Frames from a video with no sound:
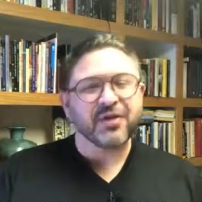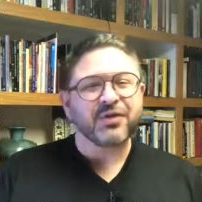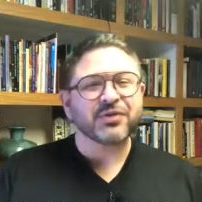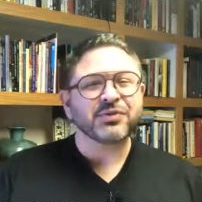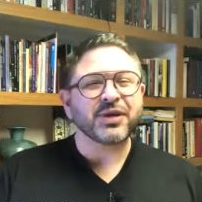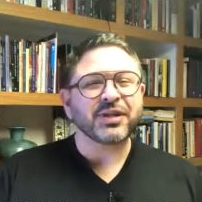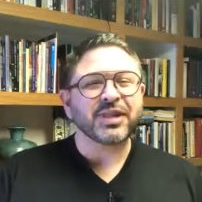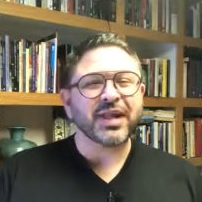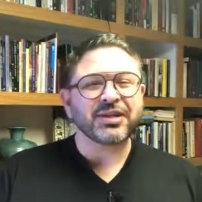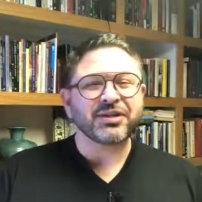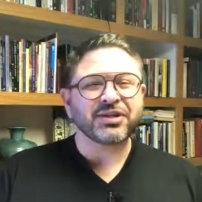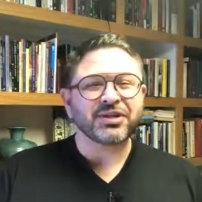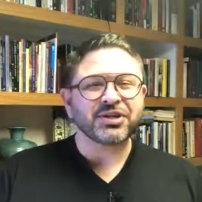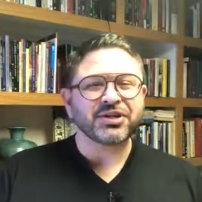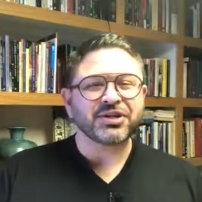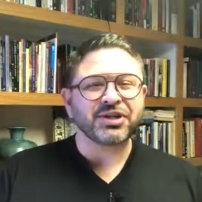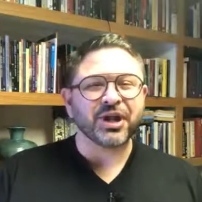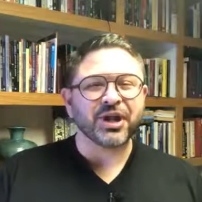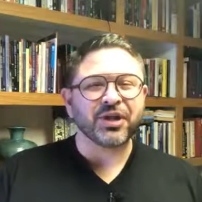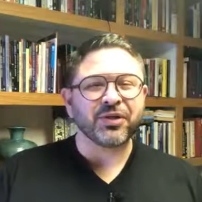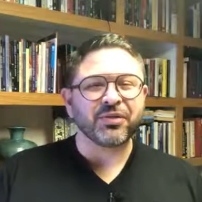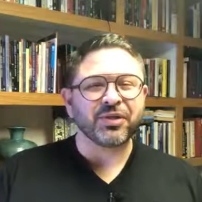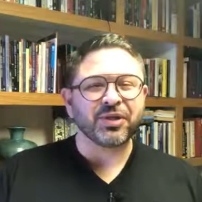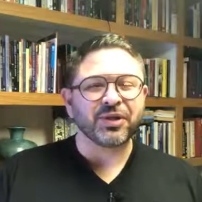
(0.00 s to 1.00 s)
So I'd like to
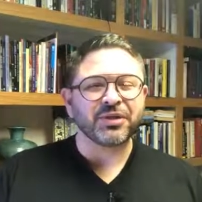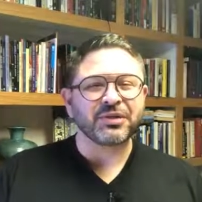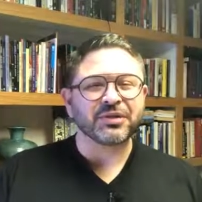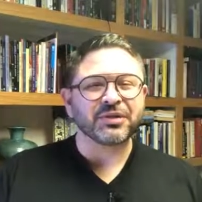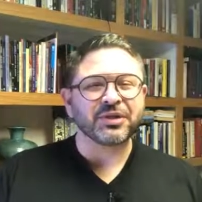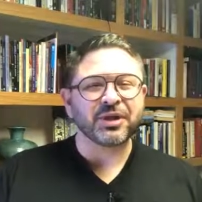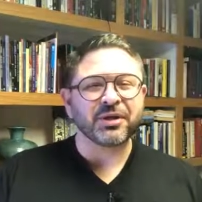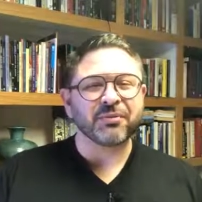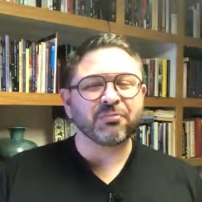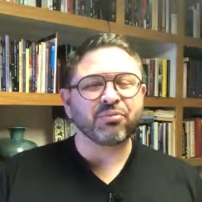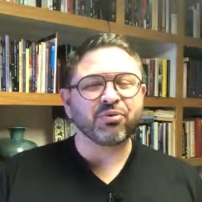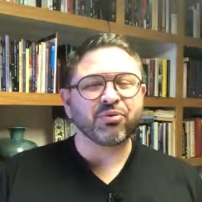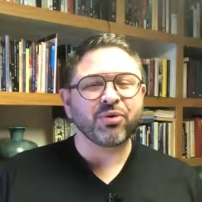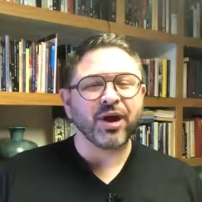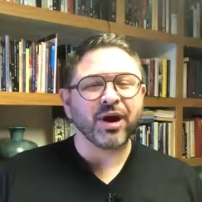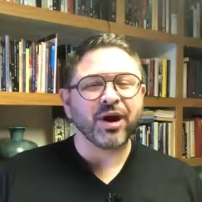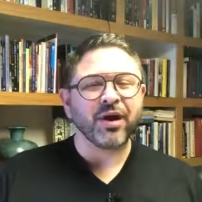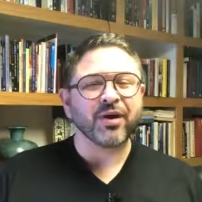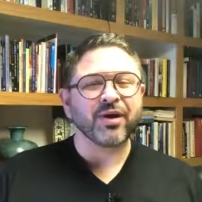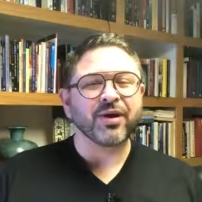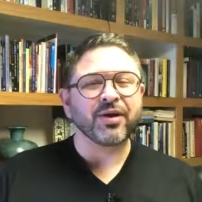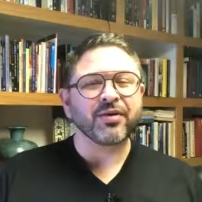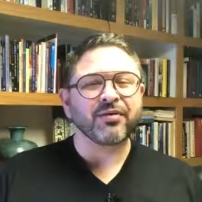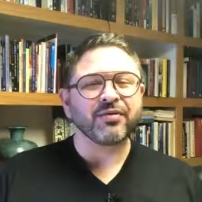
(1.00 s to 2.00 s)
share this
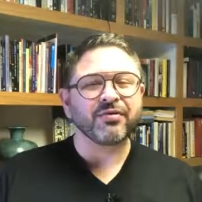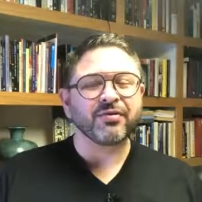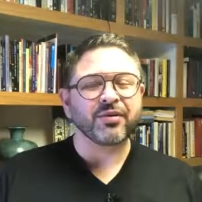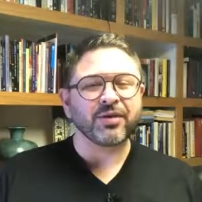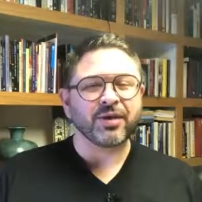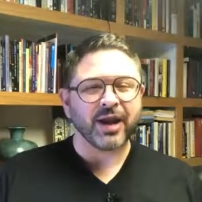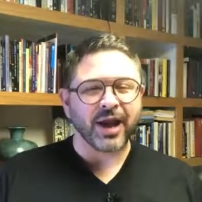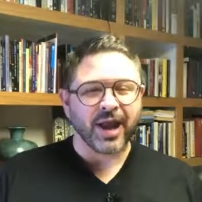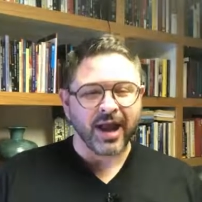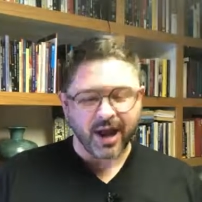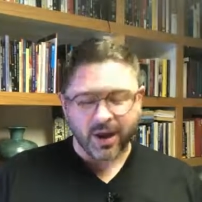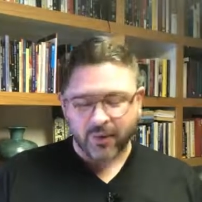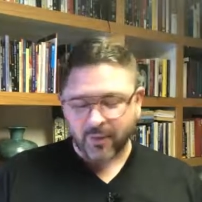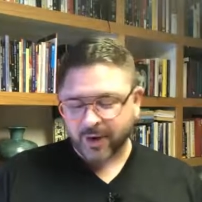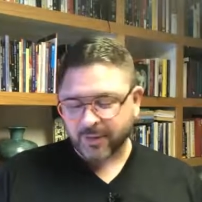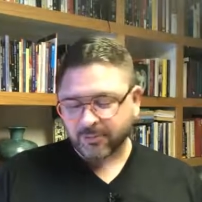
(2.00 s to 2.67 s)
prayer for now,